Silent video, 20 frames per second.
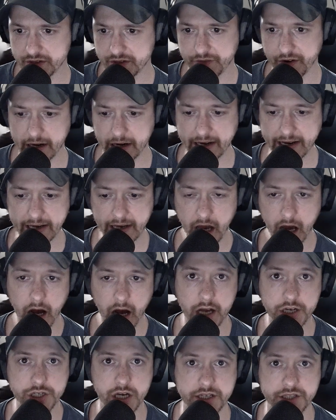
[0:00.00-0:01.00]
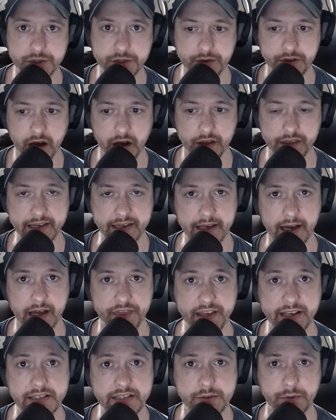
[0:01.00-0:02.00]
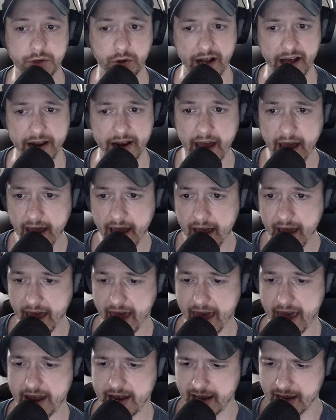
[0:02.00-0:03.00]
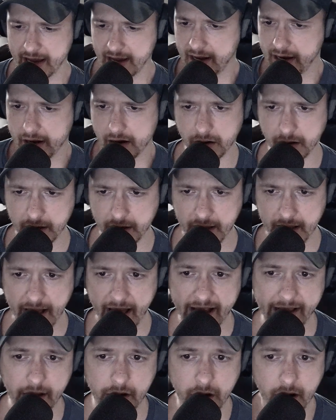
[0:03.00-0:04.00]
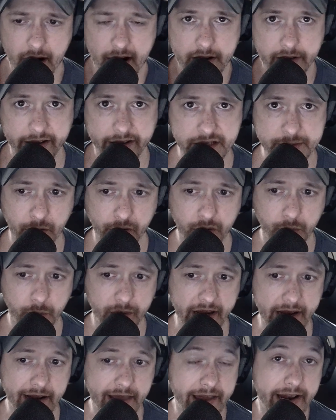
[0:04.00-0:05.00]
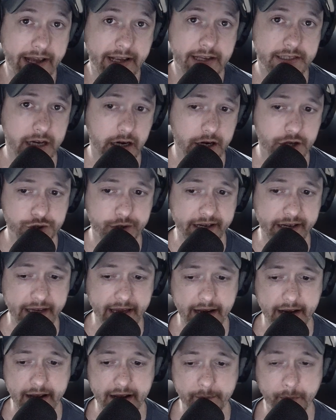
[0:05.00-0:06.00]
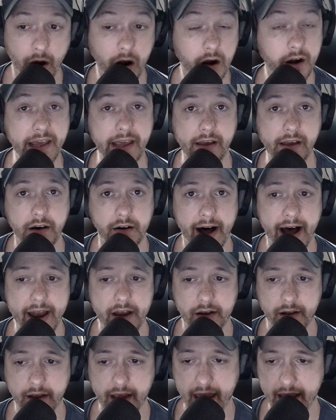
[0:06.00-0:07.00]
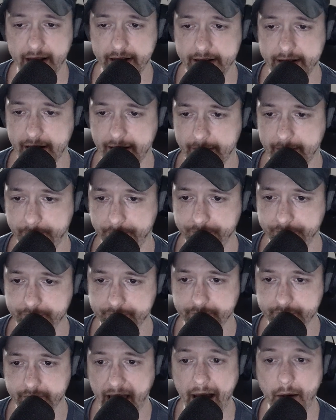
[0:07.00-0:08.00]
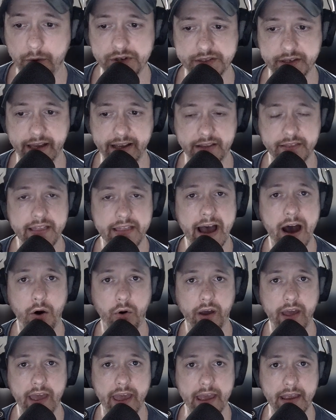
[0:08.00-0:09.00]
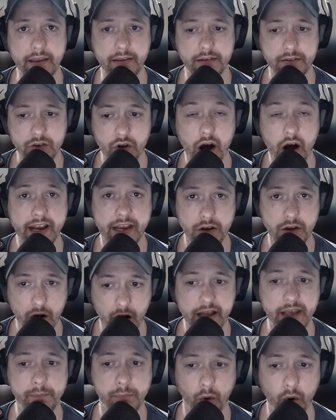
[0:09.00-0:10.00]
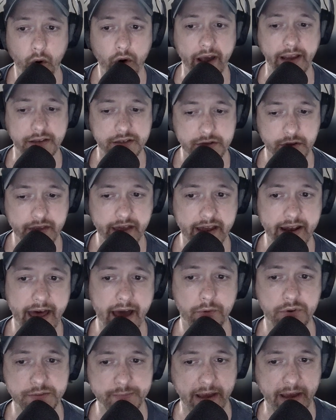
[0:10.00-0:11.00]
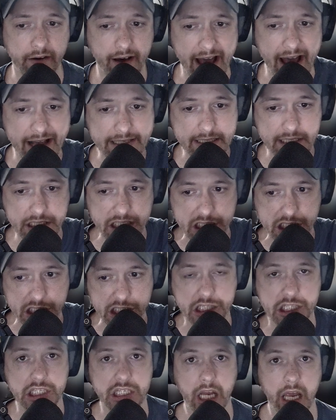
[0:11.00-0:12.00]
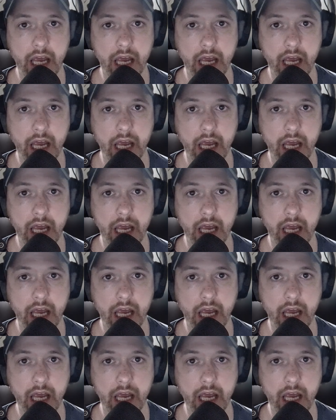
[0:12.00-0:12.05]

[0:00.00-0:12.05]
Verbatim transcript: it was very hush hush with all the uh, things that were going on, and you know I got caught like smoking weed, and then I started drinking and partying a lot, and um, I was like now a naughty, naughty boy. So then that was my last.